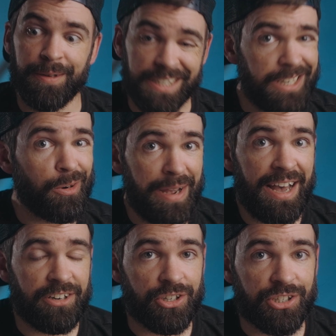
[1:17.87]
gear
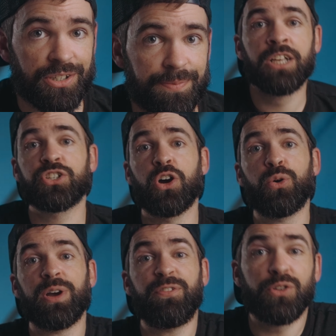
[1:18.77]
matters.
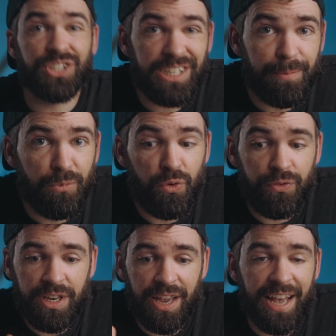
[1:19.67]
So if you see a
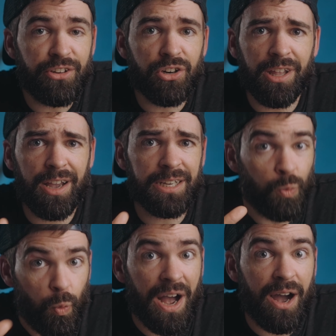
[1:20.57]
movie and you're like,
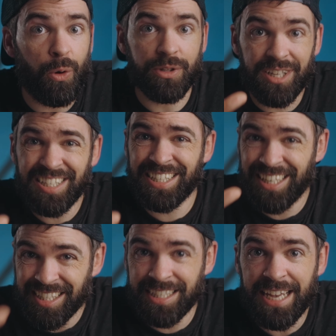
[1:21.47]
wow, that's the
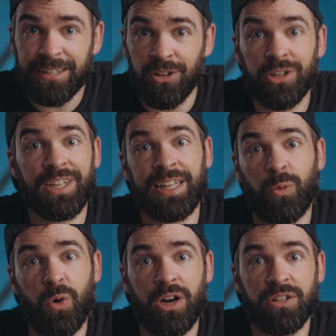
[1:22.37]
exact look that I
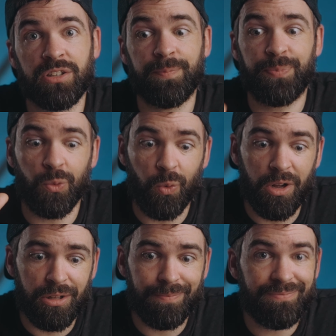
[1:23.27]
want.
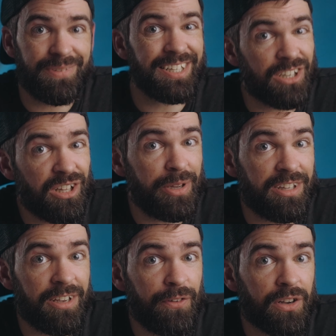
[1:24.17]
Well, it's gonna be
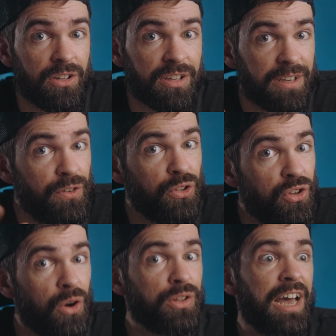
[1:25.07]
difficult if you
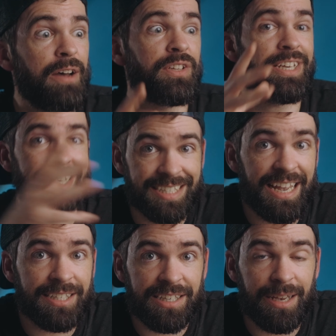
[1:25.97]
don't have the
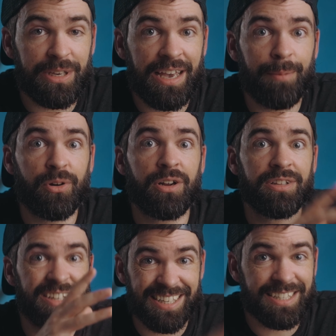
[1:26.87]
exact same camera,
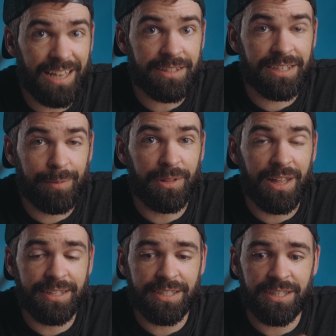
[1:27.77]
the exact same
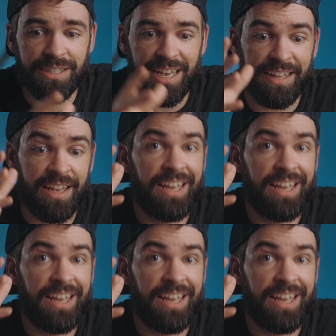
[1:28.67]
lenses, and